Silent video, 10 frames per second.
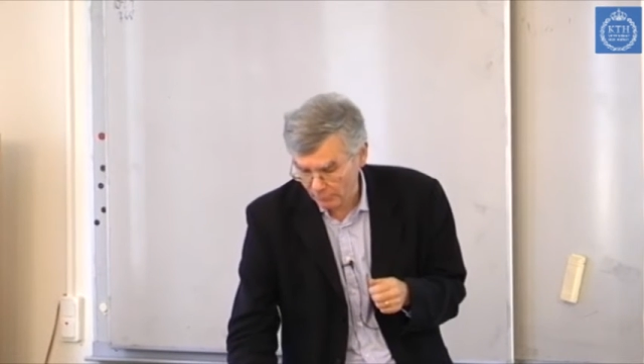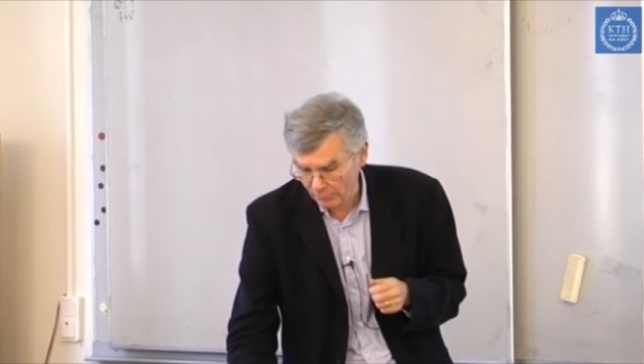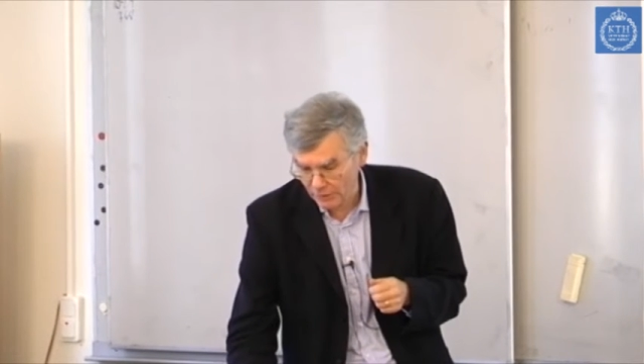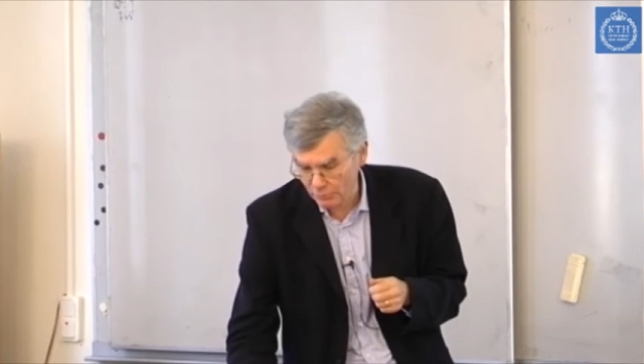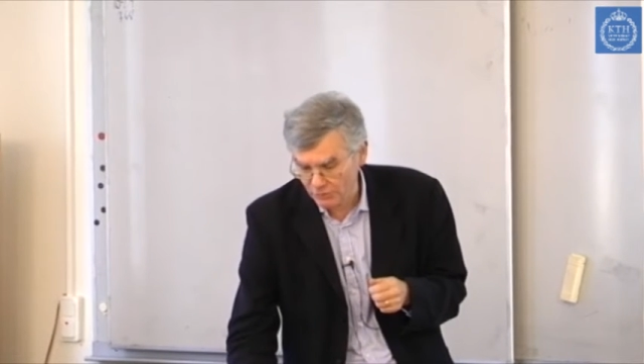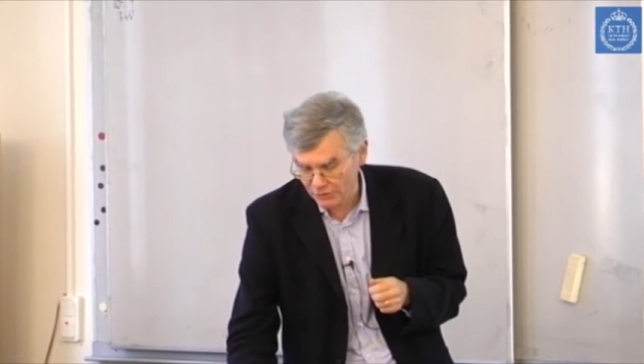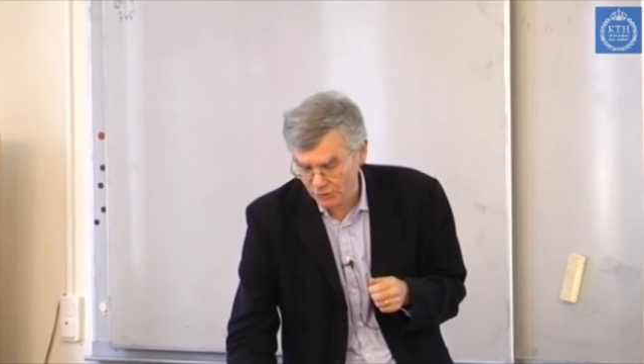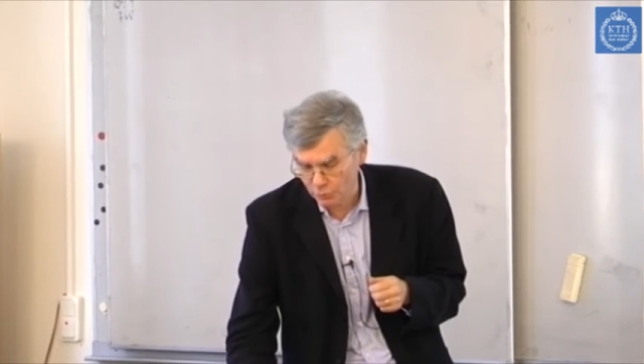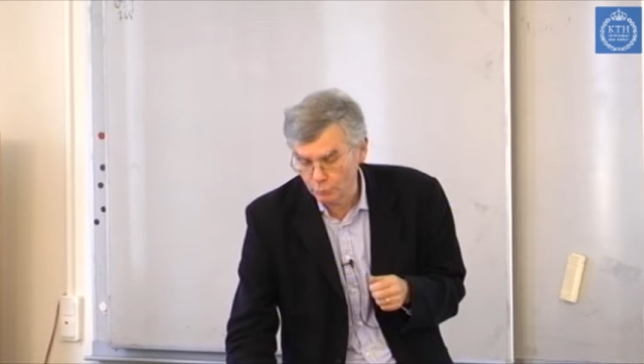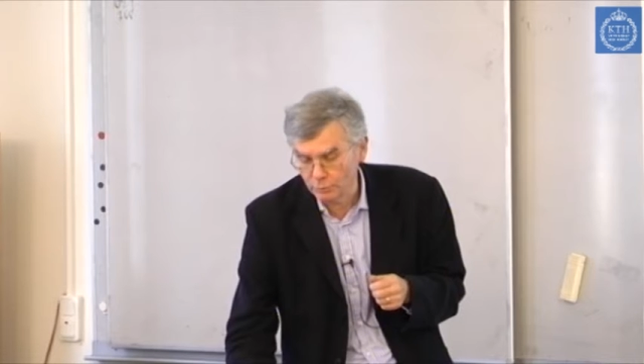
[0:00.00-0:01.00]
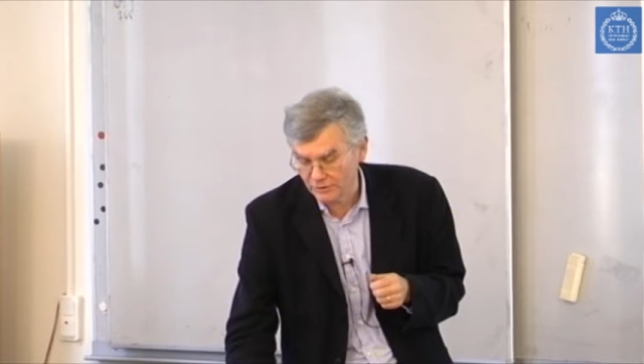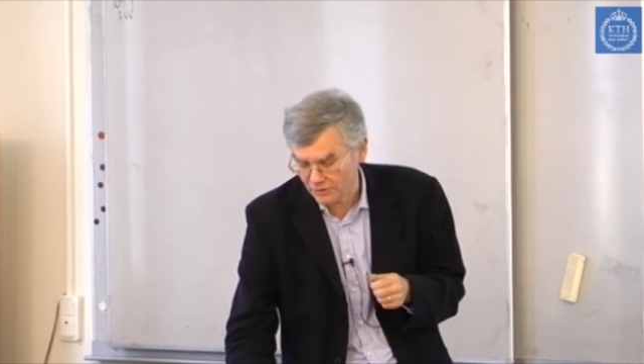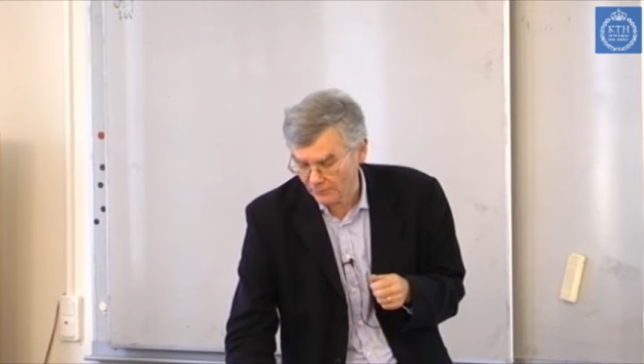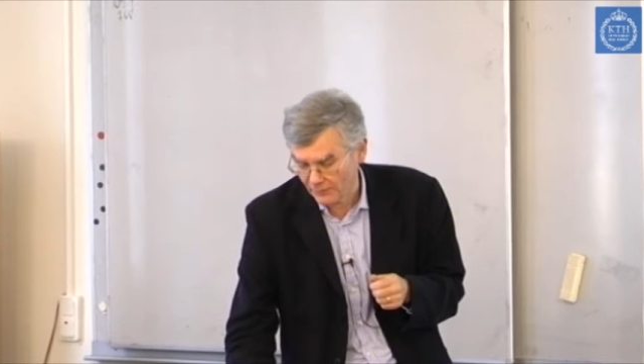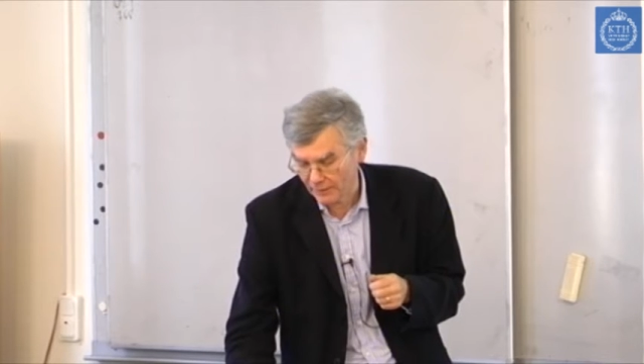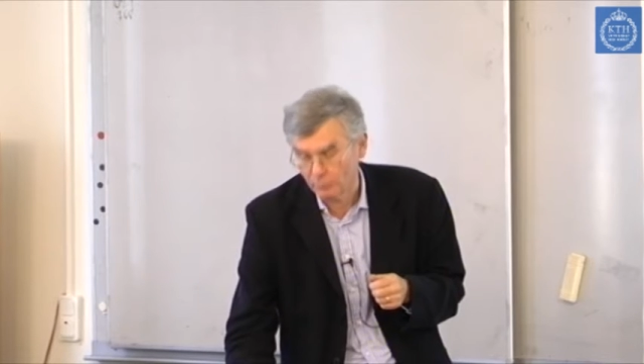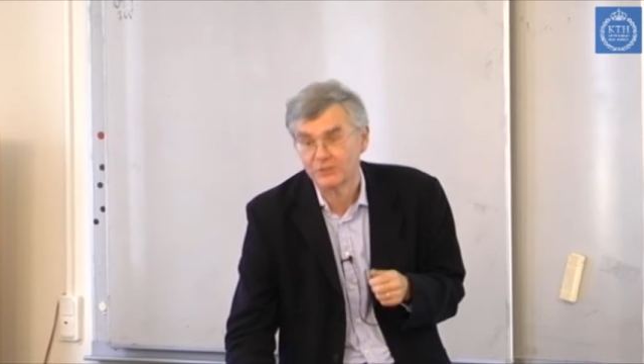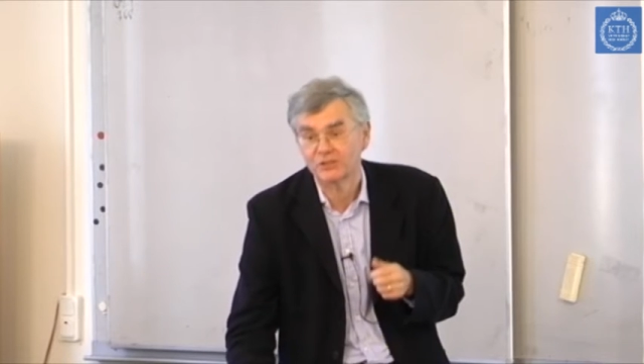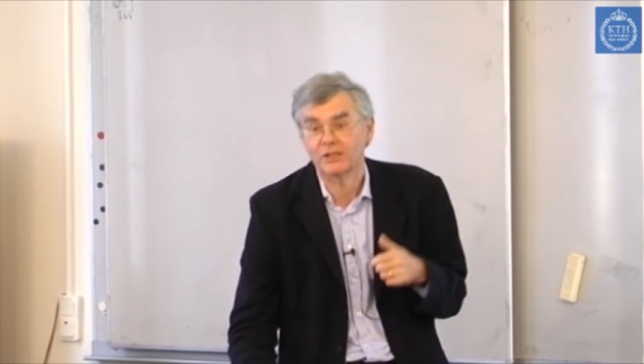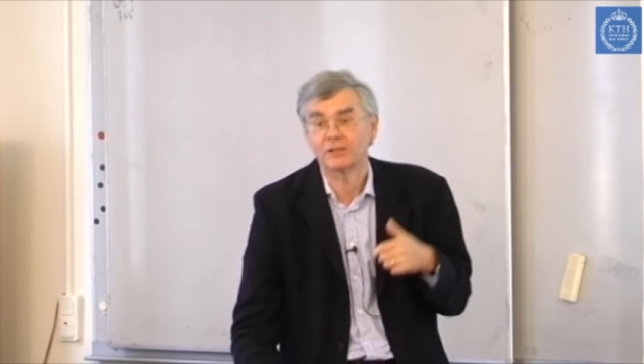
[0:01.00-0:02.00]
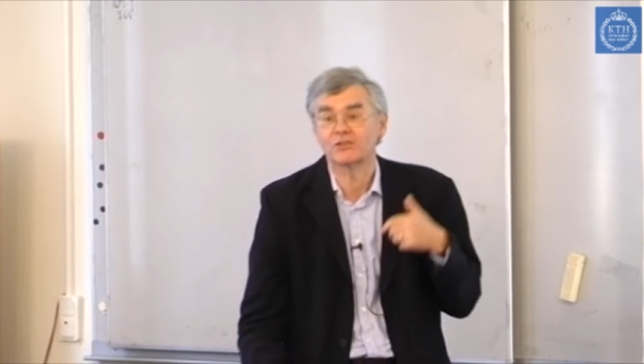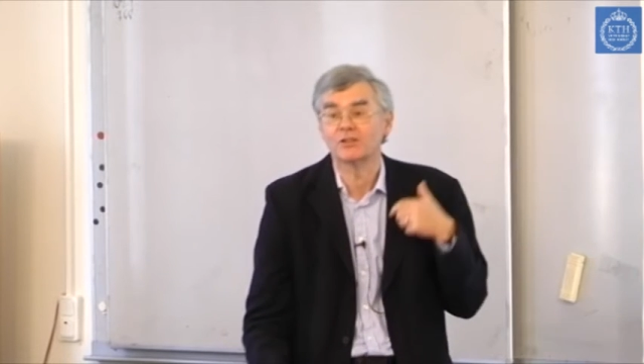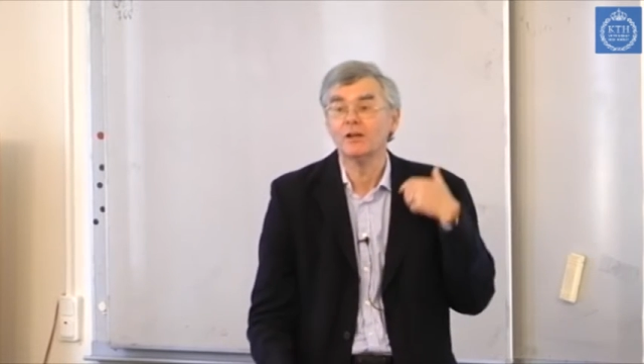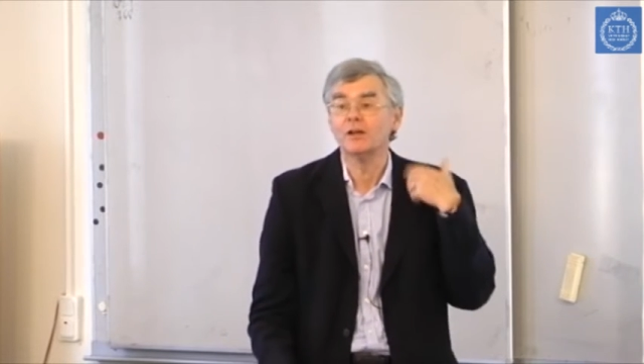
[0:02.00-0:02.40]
We use the tools of linguistics